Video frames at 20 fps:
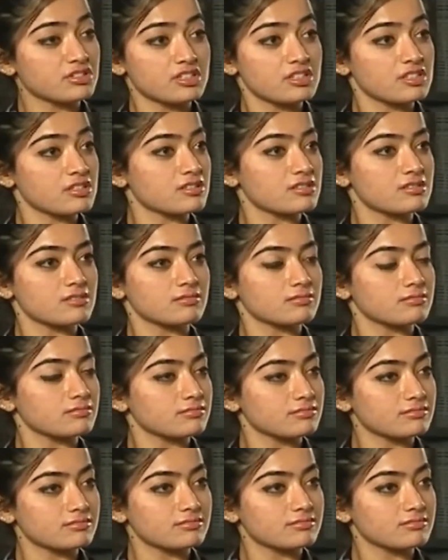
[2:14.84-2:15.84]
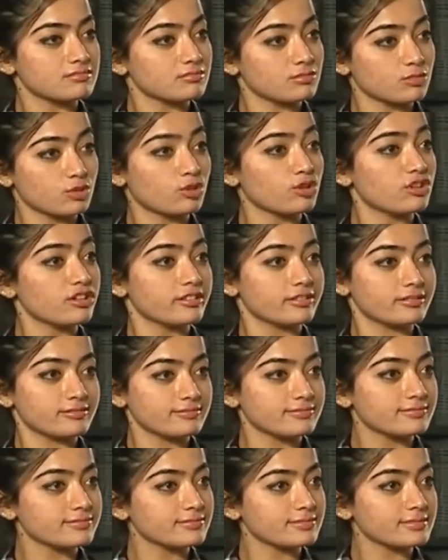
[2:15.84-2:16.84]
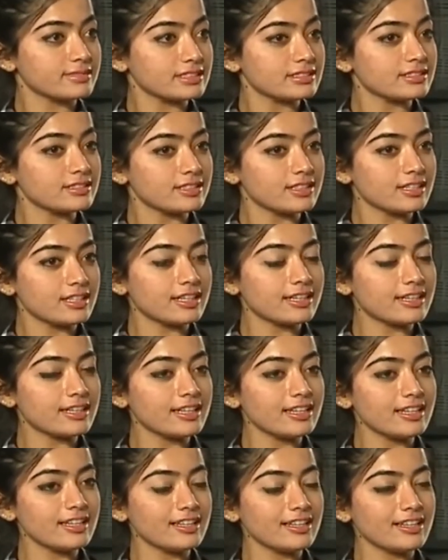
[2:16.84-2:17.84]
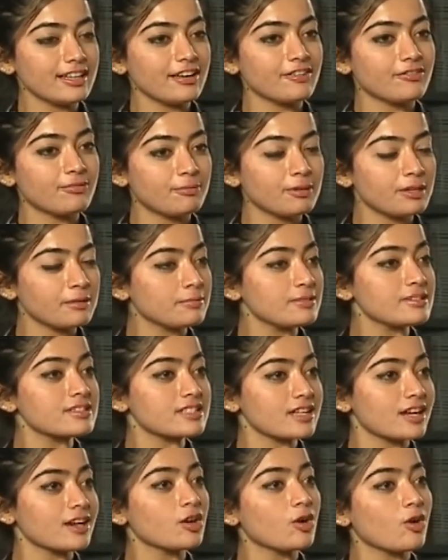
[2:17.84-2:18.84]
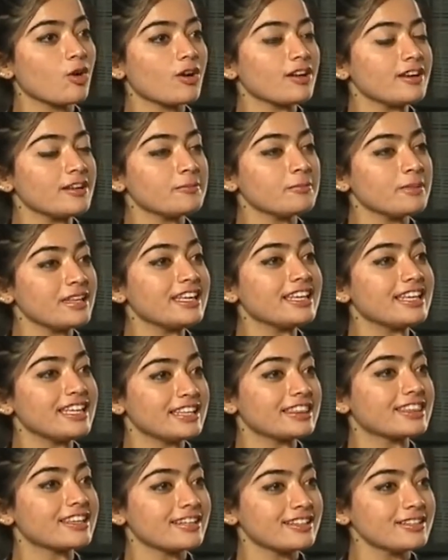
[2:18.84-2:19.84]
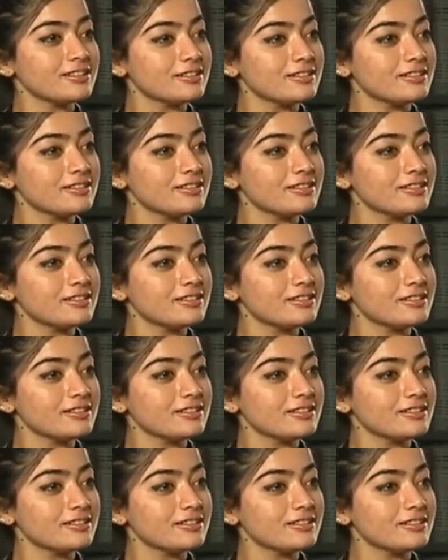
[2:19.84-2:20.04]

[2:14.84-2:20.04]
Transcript: she's good. Ante if people start calling me Geeta